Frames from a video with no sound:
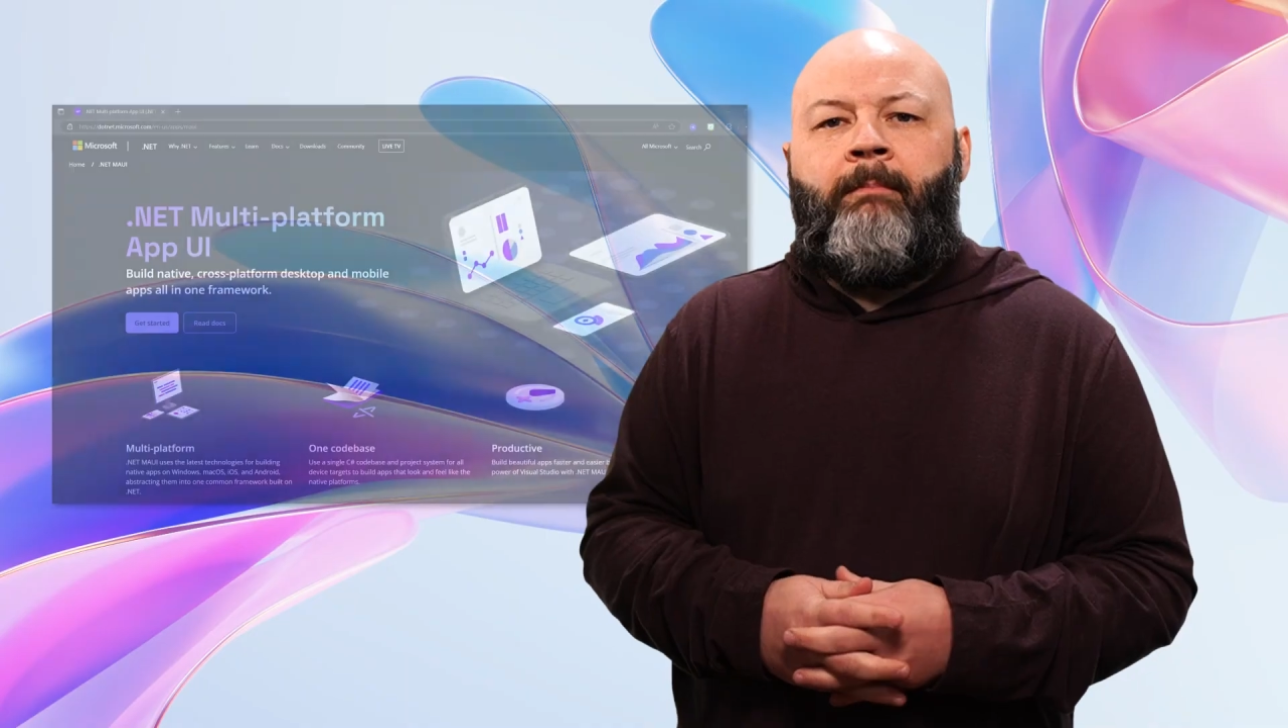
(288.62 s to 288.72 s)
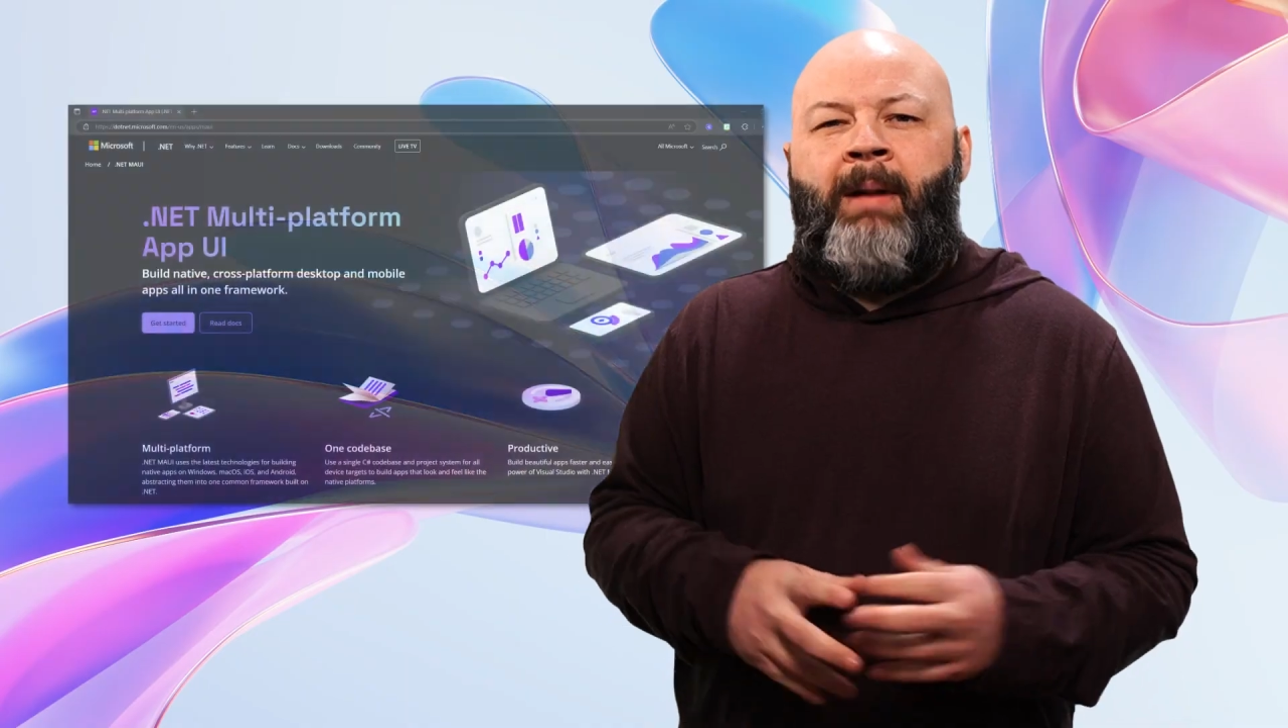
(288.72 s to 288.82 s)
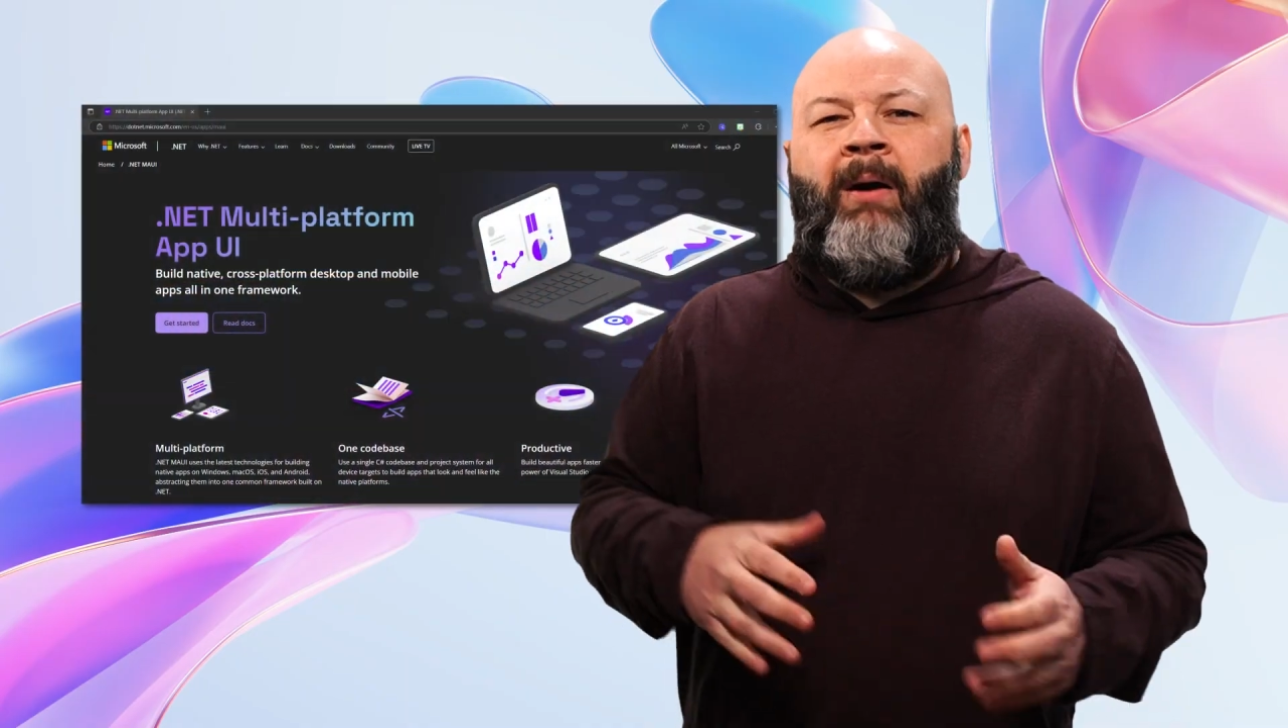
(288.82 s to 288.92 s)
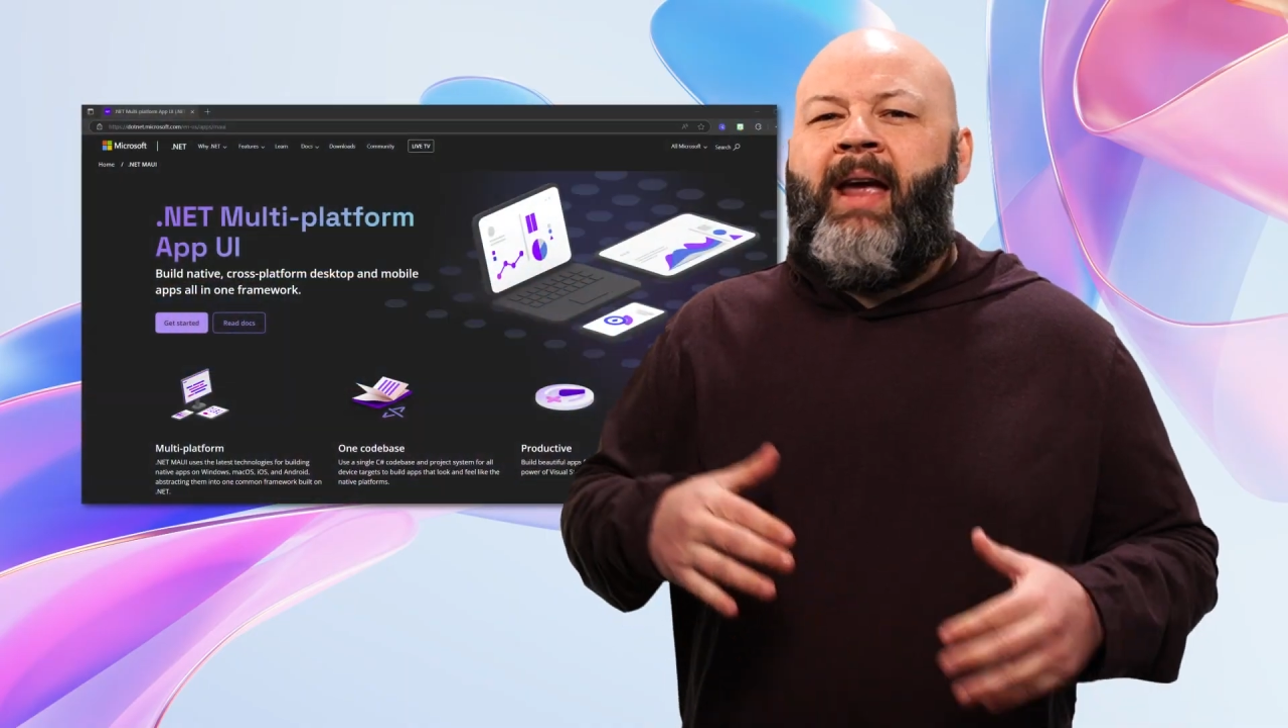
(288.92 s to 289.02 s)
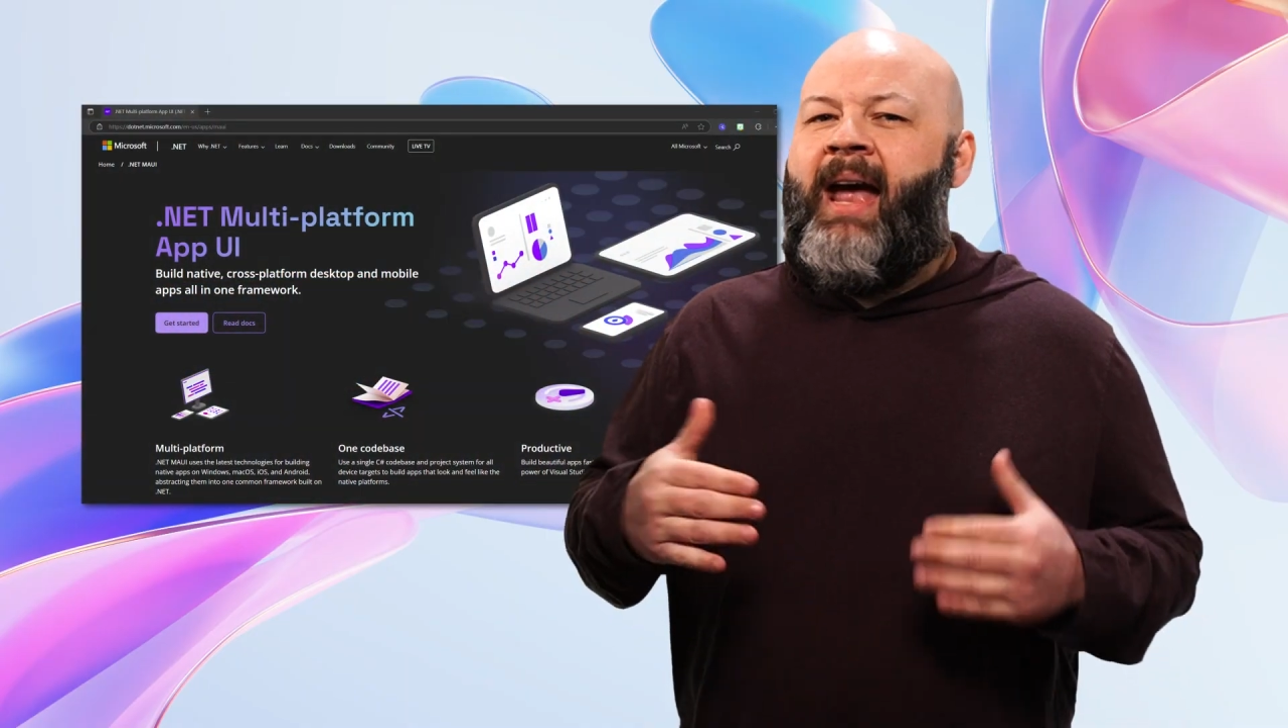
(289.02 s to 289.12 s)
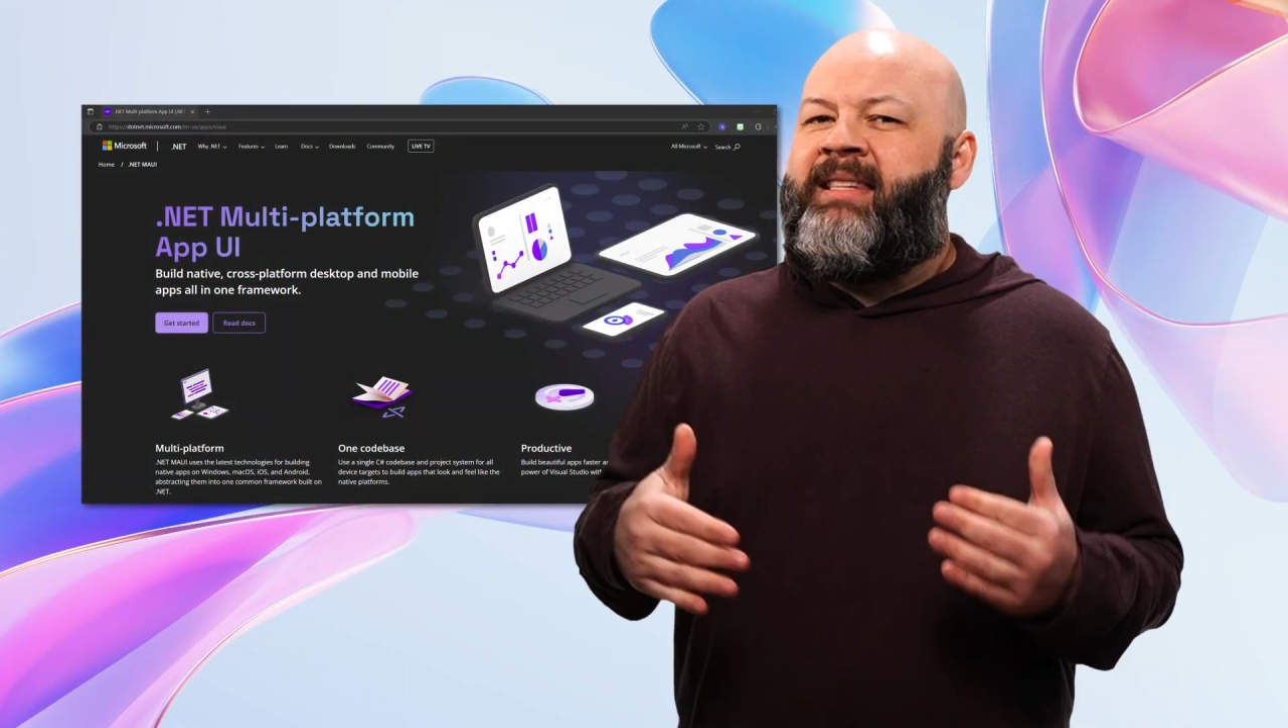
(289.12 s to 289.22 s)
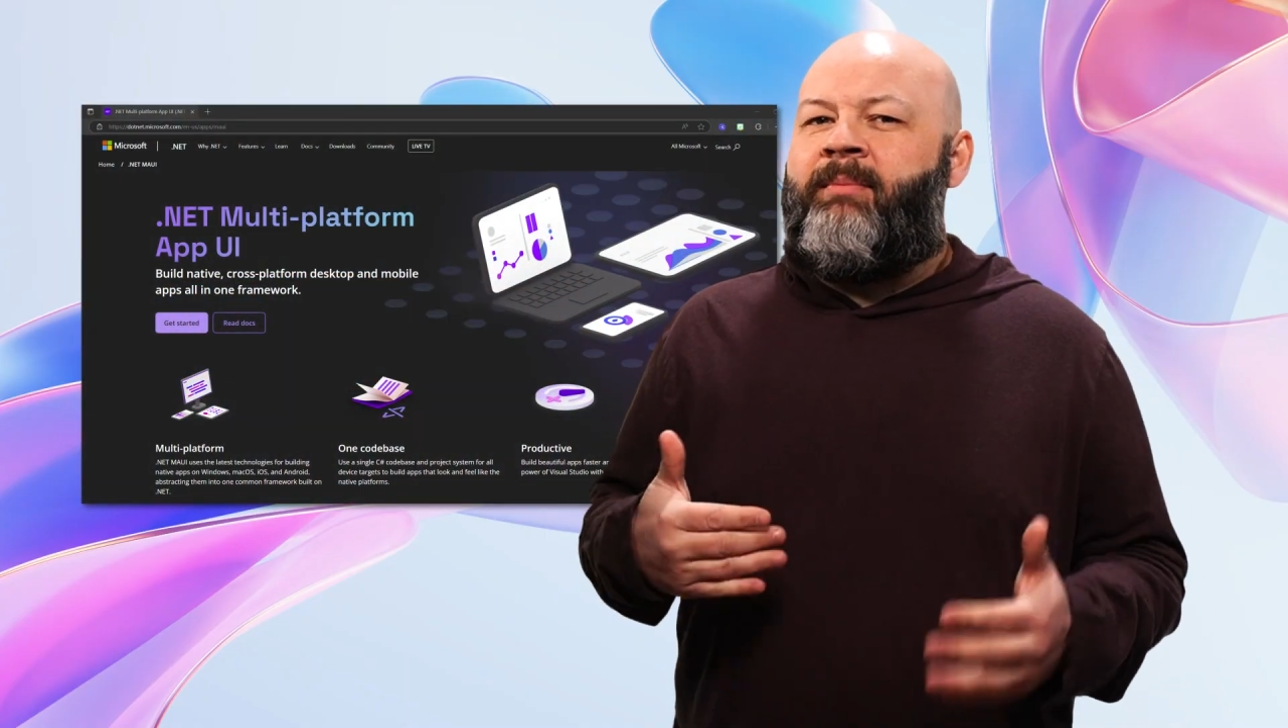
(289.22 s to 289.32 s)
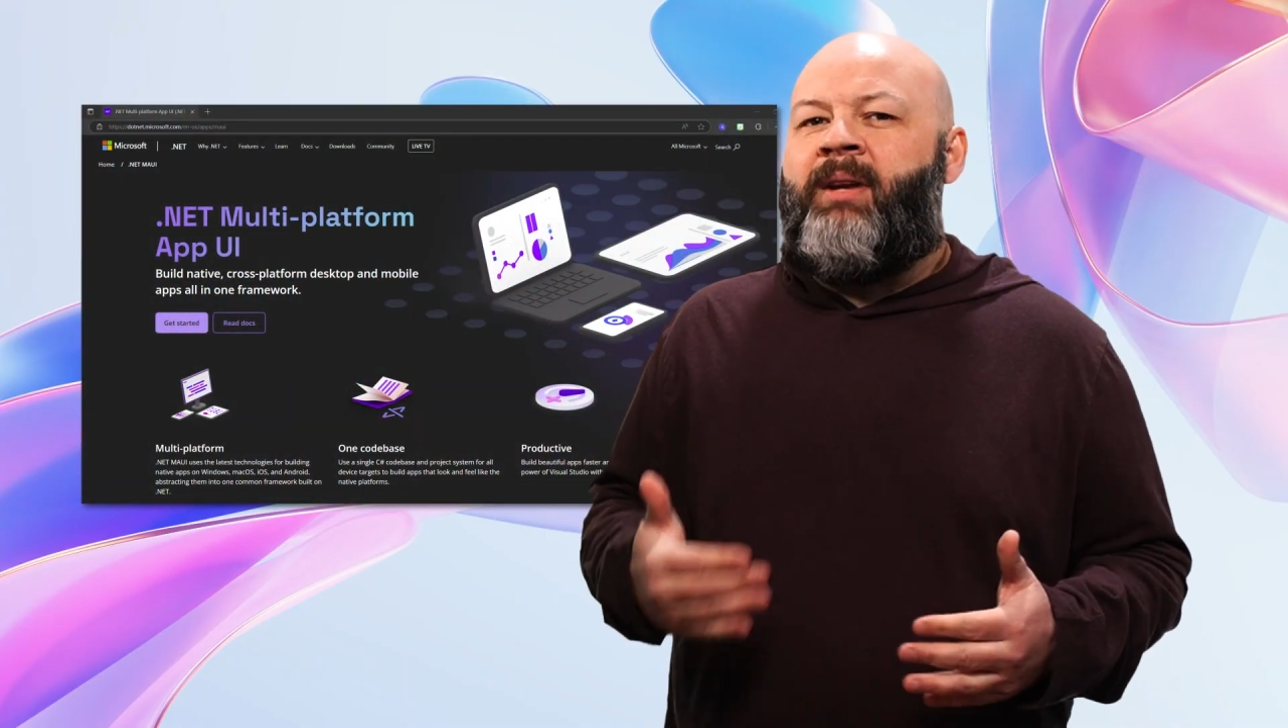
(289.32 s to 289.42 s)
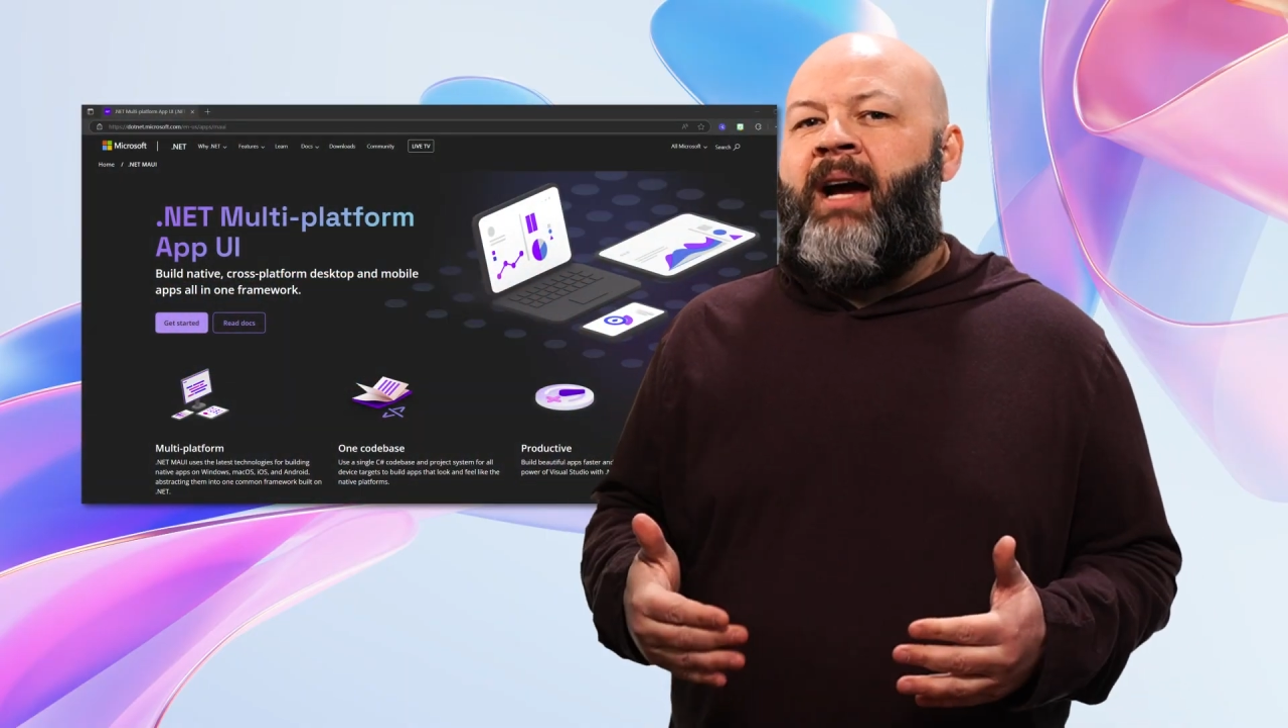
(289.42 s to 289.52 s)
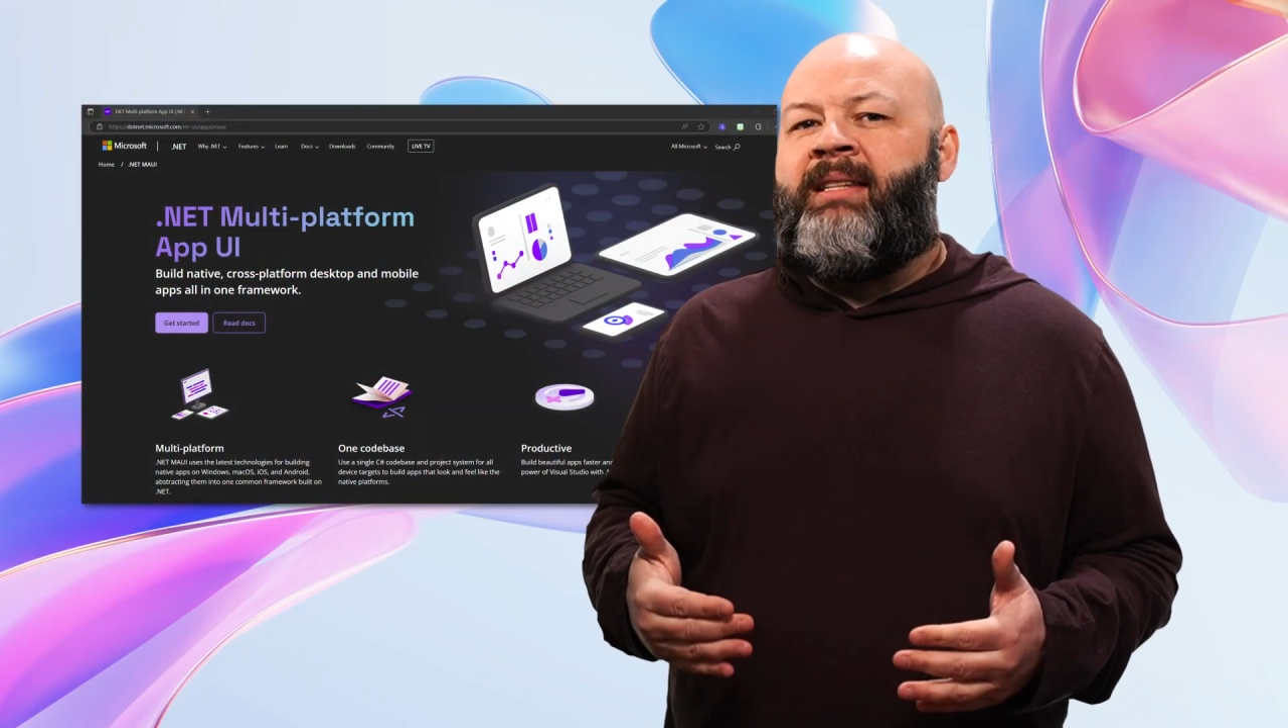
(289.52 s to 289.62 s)
MAUI has
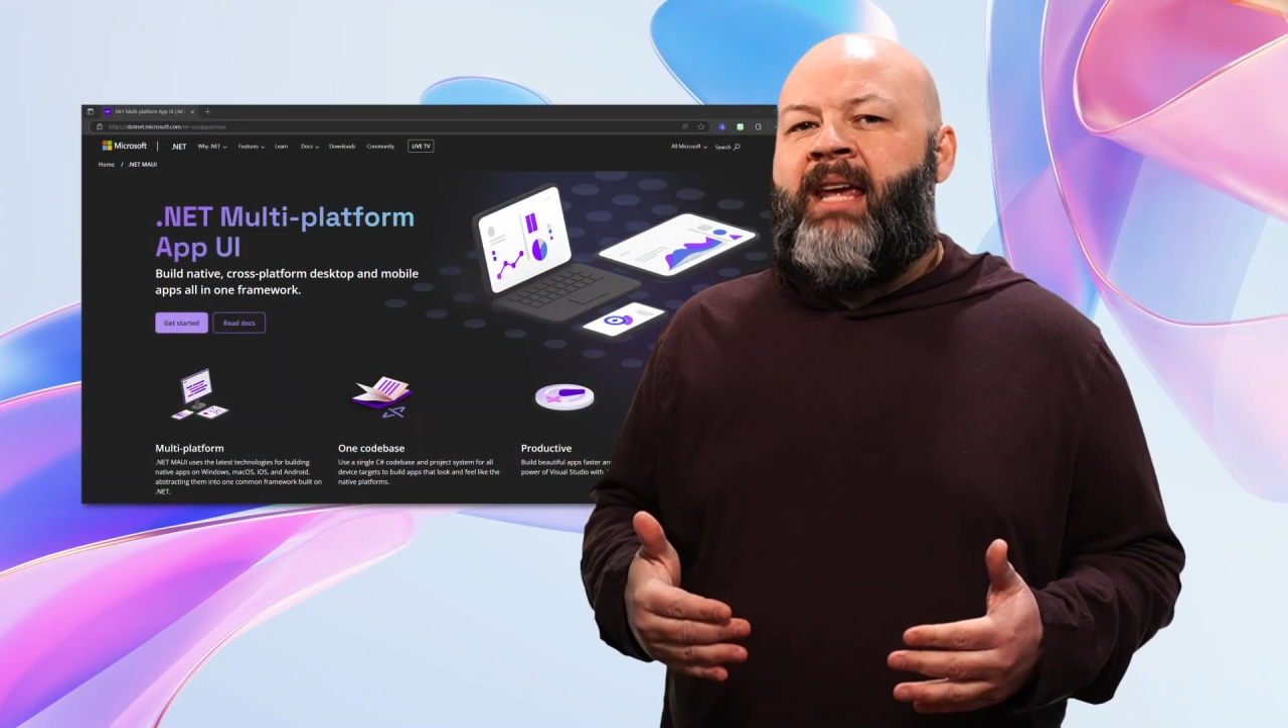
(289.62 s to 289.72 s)
some nice